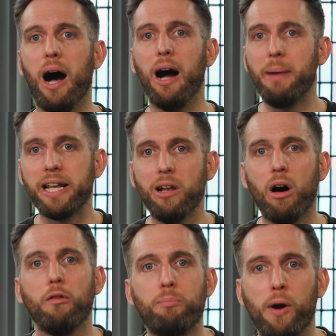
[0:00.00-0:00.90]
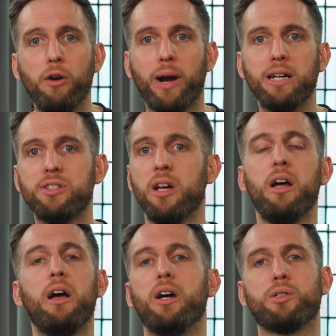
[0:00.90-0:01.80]
I made a lot of progress
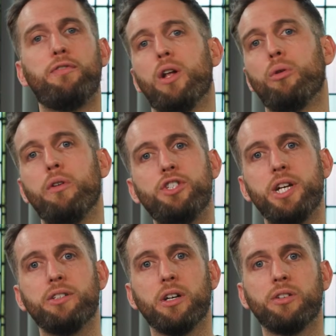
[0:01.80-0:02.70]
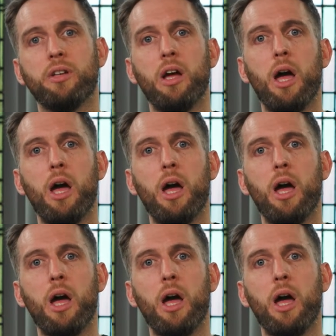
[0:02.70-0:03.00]
as a follower of Jesus.